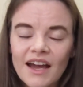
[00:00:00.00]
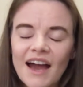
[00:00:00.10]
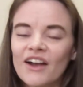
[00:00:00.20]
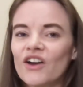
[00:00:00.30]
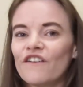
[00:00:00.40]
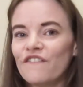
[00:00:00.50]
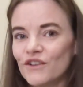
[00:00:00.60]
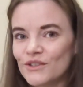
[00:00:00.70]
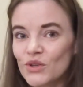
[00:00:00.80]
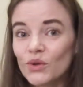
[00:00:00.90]
I got a
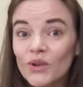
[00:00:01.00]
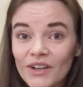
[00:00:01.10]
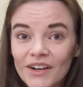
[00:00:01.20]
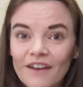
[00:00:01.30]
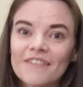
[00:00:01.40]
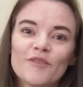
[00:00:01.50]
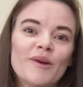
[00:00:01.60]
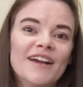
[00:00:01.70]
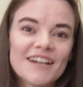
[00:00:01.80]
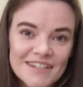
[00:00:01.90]
full tour of their
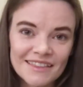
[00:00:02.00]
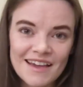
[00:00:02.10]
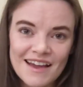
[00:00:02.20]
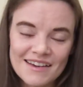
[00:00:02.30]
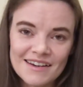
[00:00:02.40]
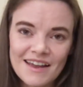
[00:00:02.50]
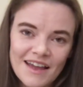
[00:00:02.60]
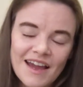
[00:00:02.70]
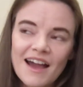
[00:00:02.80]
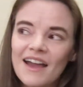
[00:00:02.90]
production line.
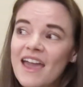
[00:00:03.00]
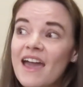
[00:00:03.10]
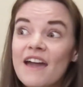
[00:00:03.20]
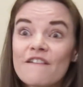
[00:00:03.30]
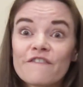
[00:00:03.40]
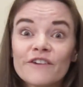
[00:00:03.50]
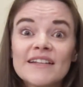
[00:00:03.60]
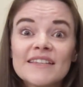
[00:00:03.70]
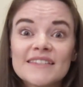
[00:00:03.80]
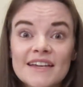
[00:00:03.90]
Every
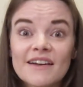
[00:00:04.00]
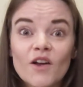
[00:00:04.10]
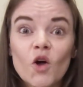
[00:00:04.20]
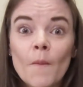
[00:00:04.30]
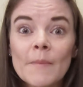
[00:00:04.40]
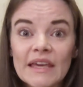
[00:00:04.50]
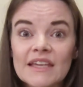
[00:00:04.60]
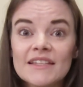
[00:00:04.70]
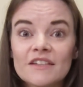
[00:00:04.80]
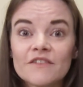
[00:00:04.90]
single
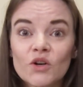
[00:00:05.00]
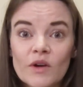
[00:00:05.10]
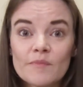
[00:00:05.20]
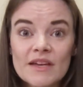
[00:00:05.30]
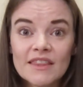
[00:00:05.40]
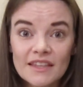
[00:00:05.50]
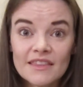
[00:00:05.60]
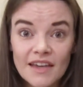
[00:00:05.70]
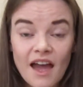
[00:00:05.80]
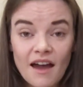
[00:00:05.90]
piece of equipment that
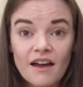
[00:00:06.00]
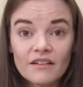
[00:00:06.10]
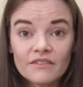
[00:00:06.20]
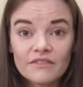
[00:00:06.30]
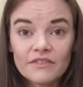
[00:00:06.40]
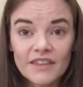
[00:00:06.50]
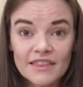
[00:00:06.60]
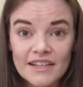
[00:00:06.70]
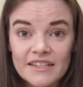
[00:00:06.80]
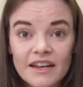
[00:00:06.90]
they have, that
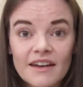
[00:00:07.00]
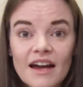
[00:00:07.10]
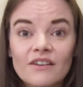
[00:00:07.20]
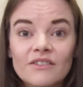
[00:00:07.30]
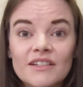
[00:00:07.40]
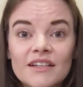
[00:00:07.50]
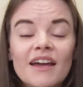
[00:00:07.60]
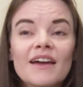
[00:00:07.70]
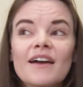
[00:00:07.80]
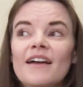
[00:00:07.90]
they send out,
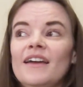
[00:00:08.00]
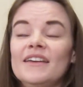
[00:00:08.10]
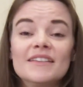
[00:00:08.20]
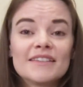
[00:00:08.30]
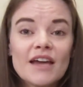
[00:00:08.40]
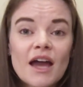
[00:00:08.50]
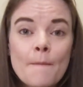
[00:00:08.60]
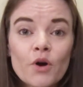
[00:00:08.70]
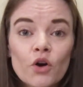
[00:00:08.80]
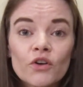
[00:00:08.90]
is
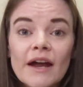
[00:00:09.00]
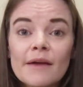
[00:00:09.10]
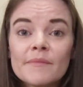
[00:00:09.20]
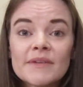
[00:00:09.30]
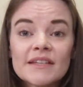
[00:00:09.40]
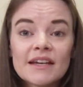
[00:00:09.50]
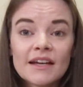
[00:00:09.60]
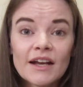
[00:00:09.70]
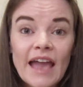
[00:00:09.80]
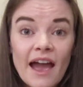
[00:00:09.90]
programmed,
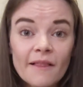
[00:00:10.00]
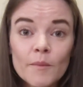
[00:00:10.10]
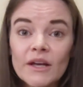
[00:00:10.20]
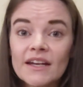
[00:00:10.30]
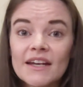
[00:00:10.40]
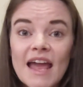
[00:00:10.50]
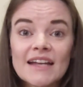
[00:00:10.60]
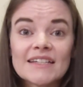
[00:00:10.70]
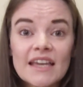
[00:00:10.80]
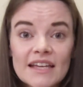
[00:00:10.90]
calibrated,
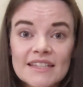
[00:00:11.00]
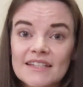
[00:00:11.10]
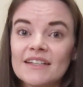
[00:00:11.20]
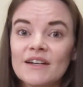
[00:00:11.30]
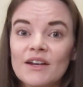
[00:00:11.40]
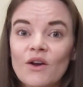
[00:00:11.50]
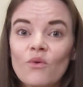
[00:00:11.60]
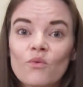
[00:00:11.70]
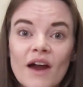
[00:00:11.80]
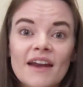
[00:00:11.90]
and tested
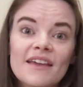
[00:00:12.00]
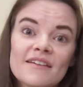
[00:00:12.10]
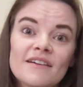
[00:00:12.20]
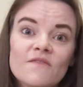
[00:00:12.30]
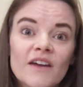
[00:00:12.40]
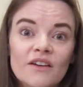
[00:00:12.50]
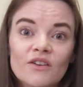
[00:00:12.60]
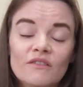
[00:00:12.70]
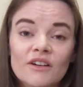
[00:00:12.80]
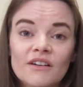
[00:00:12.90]
right here in
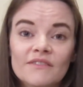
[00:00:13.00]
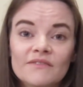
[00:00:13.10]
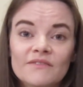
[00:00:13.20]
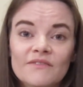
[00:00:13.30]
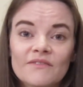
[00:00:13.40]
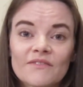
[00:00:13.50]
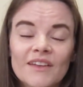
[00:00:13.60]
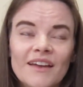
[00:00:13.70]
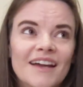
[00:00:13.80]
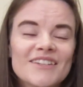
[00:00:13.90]
Vancouver.
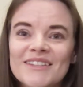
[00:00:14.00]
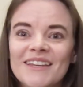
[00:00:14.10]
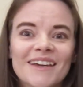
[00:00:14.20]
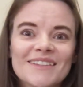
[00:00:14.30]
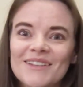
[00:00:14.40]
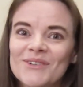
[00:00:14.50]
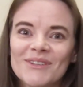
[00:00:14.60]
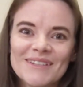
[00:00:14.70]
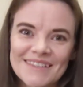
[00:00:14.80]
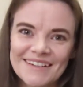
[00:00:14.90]
And I just think it's the
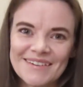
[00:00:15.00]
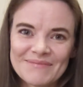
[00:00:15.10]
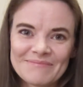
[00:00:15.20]
coolest thing.